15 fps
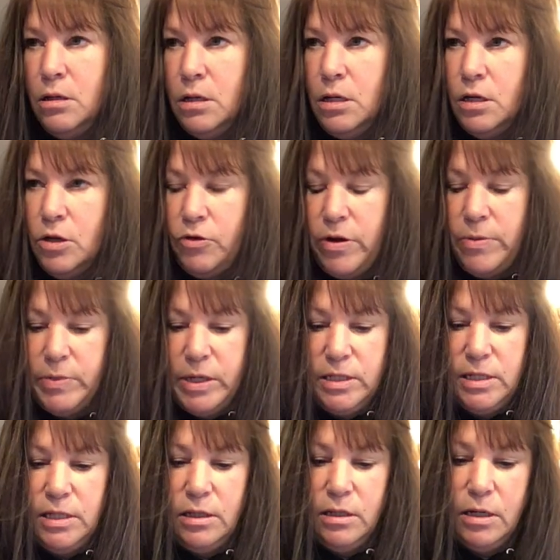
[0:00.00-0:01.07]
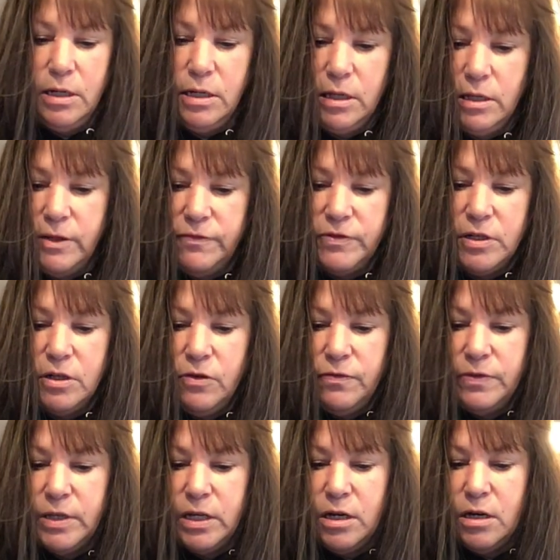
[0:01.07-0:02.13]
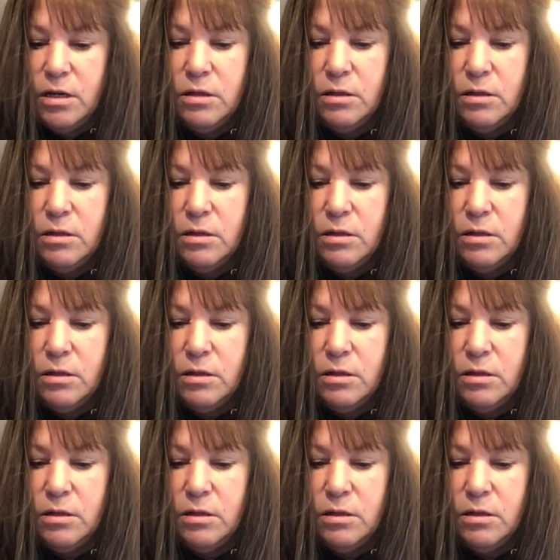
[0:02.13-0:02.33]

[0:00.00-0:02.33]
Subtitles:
I'll grab my tea light. I left it over there.